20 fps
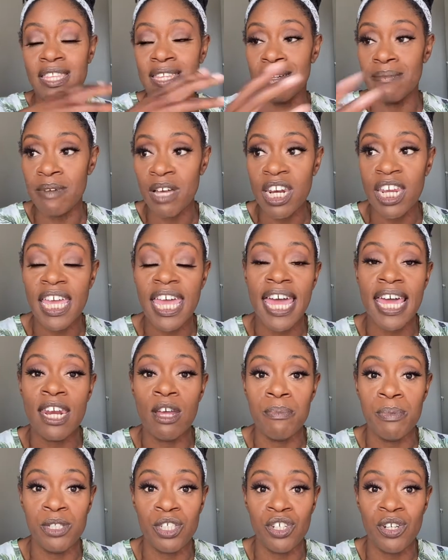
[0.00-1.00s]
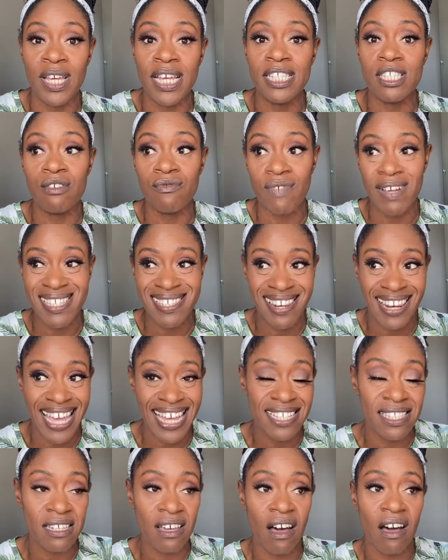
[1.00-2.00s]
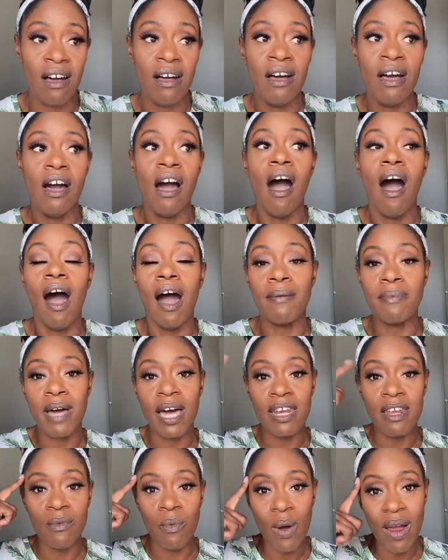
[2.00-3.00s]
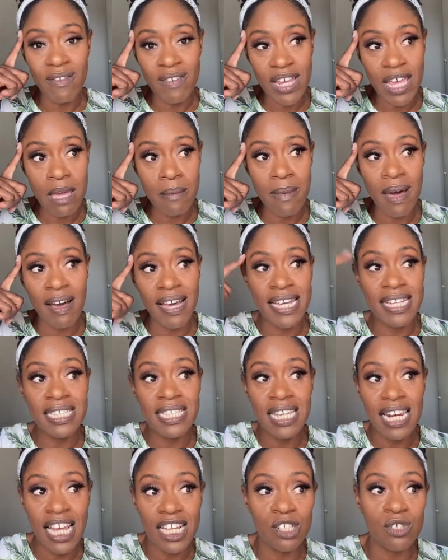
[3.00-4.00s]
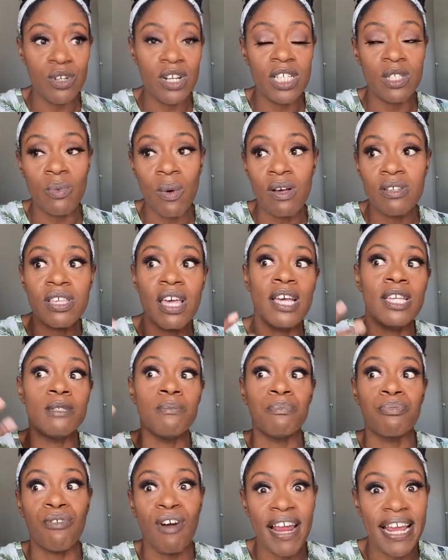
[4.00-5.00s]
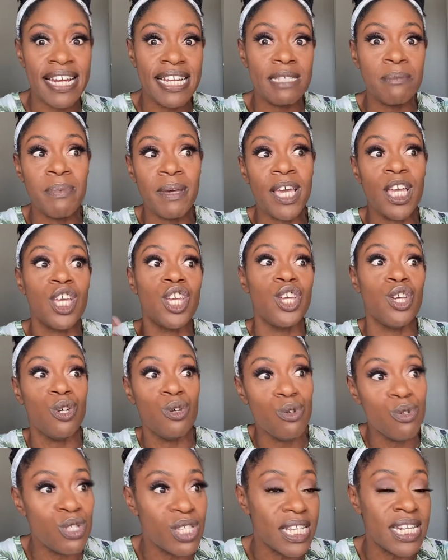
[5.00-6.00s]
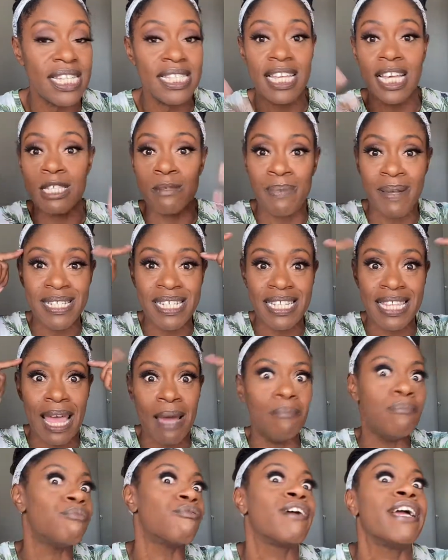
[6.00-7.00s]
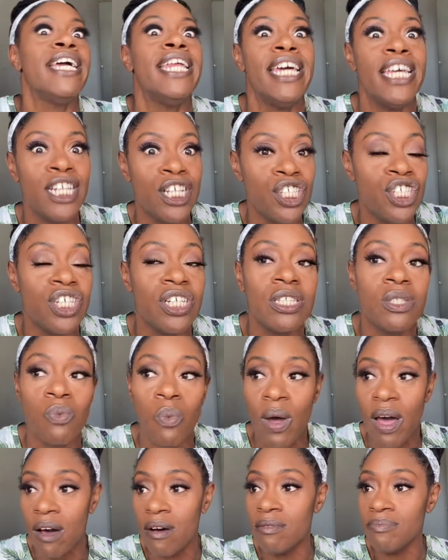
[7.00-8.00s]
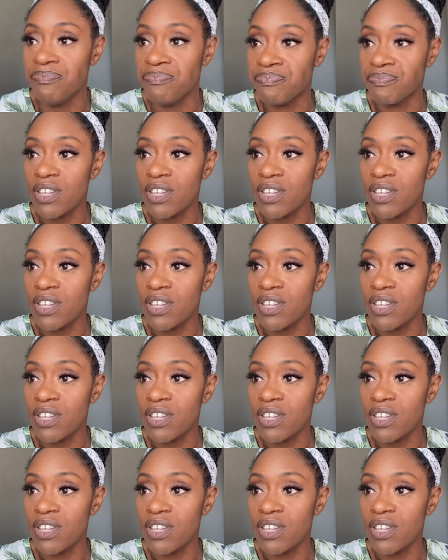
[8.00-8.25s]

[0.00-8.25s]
then I'm going to get an opportunity to rest later. I'm kind of wearing him out intellectually as well. So his brain is being used and he's expending that brain energy as well.